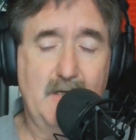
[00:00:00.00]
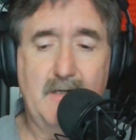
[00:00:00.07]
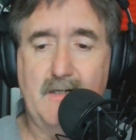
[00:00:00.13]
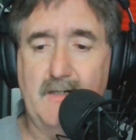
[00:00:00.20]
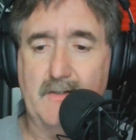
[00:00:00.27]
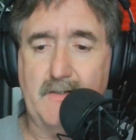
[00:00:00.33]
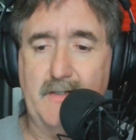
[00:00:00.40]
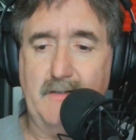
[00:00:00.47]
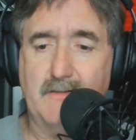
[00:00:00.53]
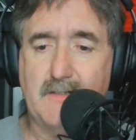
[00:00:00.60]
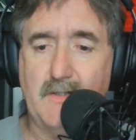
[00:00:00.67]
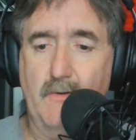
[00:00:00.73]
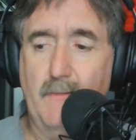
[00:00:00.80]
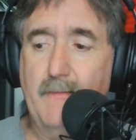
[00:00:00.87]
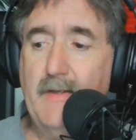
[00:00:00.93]
Okay.
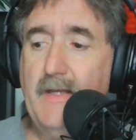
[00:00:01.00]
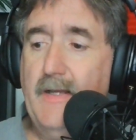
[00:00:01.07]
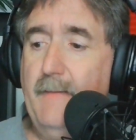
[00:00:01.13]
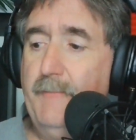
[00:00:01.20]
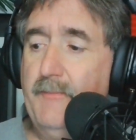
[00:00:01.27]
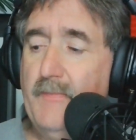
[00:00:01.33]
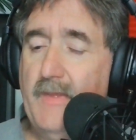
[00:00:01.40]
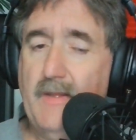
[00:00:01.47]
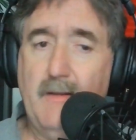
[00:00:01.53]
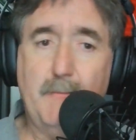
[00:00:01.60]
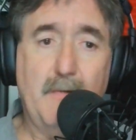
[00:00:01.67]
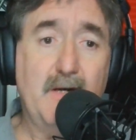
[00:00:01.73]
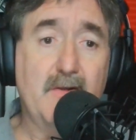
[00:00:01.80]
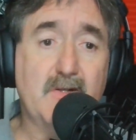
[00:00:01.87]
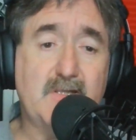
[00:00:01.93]
So
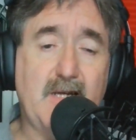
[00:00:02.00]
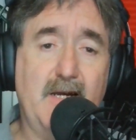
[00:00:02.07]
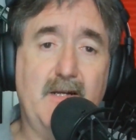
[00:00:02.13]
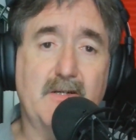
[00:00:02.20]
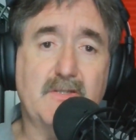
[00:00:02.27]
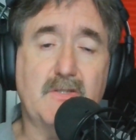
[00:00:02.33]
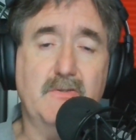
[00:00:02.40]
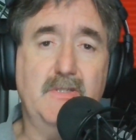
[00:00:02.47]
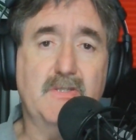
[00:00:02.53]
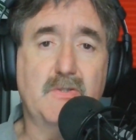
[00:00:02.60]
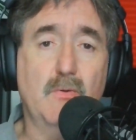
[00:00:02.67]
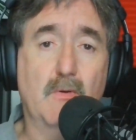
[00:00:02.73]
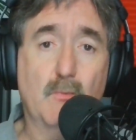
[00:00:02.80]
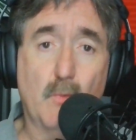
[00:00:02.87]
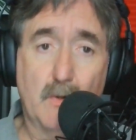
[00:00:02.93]
my other side hustle is
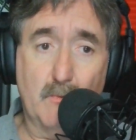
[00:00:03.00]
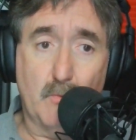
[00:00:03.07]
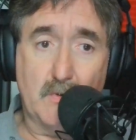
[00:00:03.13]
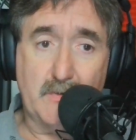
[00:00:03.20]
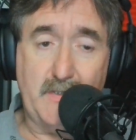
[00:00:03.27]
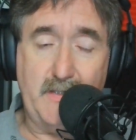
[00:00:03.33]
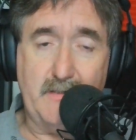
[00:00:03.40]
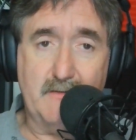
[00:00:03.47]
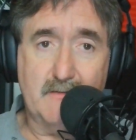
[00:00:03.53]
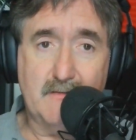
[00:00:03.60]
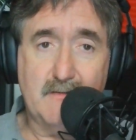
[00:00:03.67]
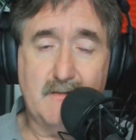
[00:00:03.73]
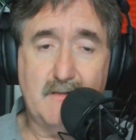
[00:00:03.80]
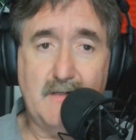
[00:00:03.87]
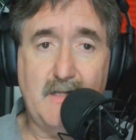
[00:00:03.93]
doing woodworking.
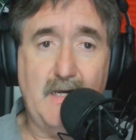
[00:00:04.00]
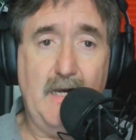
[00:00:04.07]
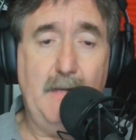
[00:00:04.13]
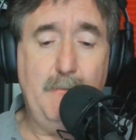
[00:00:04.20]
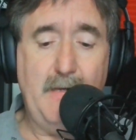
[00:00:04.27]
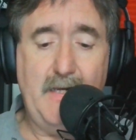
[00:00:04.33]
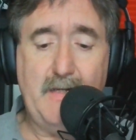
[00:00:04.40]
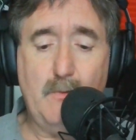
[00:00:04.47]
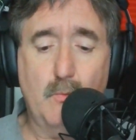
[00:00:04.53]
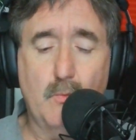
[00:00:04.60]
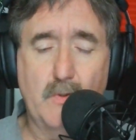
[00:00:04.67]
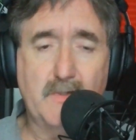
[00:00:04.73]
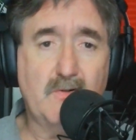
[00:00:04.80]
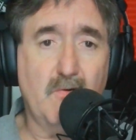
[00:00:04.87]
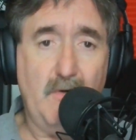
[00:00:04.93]
I make
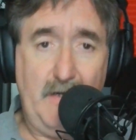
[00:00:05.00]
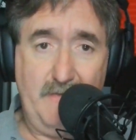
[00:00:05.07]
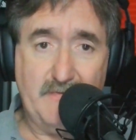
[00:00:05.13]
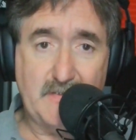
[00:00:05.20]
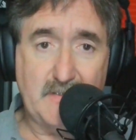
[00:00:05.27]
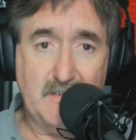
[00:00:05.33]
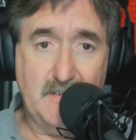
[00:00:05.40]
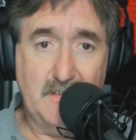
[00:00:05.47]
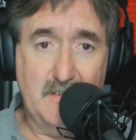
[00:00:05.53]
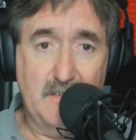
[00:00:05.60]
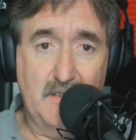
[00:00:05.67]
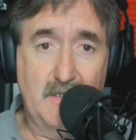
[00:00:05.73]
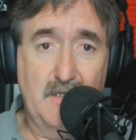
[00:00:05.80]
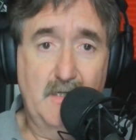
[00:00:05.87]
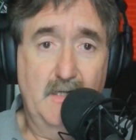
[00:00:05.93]
wood crafts.
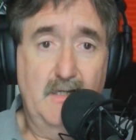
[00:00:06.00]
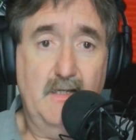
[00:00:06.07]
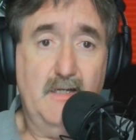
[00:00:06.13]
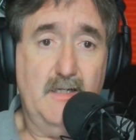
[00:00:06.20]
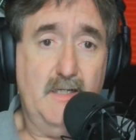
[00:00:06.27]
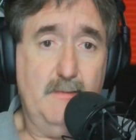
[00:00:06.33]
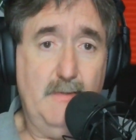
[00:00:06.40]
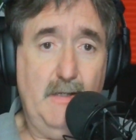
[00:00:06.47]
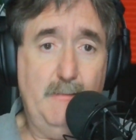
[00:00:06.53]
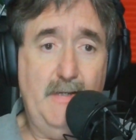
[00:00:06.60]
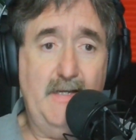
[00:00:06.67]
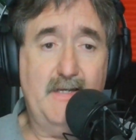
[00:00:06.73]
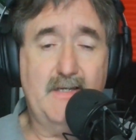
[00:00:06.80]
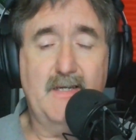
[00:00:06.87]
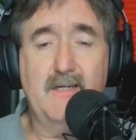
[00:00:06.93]
I
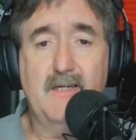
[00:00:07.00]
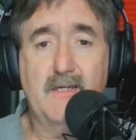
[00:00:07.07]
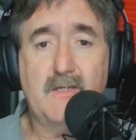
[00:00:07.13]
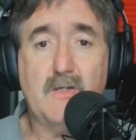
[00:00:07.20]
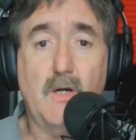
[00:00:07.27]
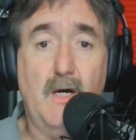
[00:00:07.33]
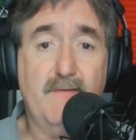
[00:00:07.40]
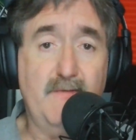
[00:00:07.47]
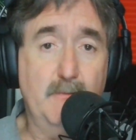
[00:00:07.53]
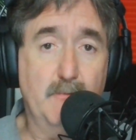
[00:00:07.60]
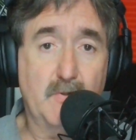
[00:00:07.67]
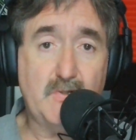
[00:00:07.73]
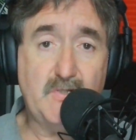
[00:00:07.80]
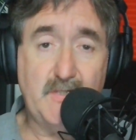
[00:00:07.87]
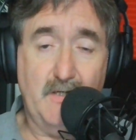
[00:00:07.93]
make coffin
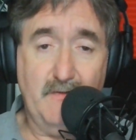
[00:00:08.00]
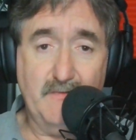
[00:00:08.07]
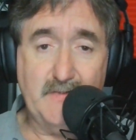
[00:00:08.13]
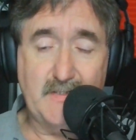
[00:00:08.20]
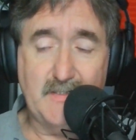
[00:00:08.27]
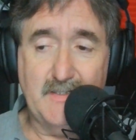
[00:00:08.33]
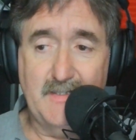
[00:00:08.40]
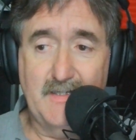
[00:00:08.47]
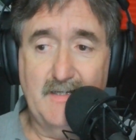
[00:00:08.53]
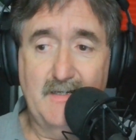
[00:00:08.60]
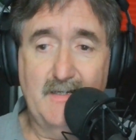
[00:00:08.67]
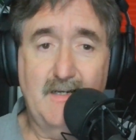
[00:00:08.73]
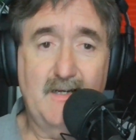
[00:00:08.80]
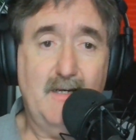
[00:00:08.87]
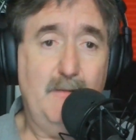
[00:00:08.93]
bookshelves.
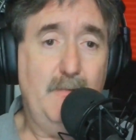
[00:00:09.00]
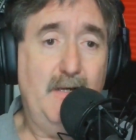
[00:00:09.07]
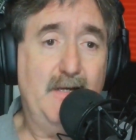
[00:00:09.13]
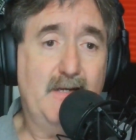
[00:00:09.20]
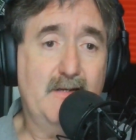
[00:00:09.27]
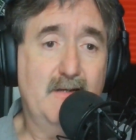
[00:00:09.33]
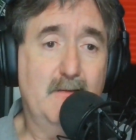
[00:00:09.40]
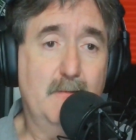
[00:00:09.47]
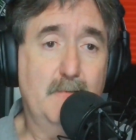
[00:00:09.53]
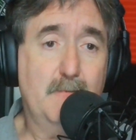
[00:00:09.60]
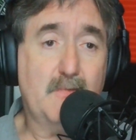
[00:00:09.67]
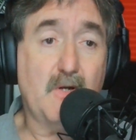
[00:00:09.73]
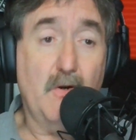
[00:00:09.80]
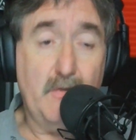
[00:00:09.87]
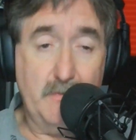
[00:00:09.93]
I make
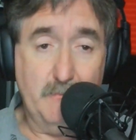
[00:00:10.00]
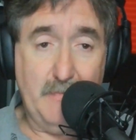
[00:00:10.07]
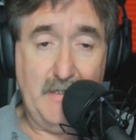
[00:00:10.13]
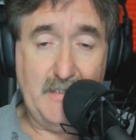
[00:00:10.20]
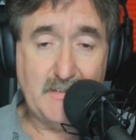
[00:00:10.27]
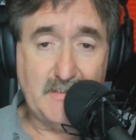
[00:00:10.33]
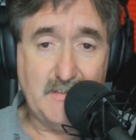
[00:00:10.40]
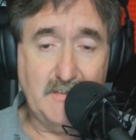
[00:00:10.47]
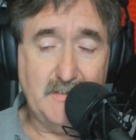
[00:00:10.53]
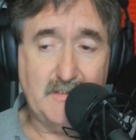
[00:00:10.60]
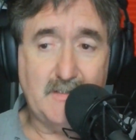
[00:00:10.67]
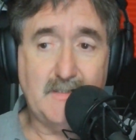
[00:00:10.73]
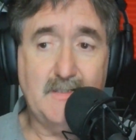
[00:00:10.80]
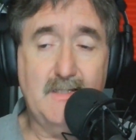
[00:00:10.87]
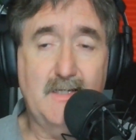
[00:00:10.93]
garden
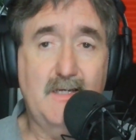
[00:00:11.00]
boxes.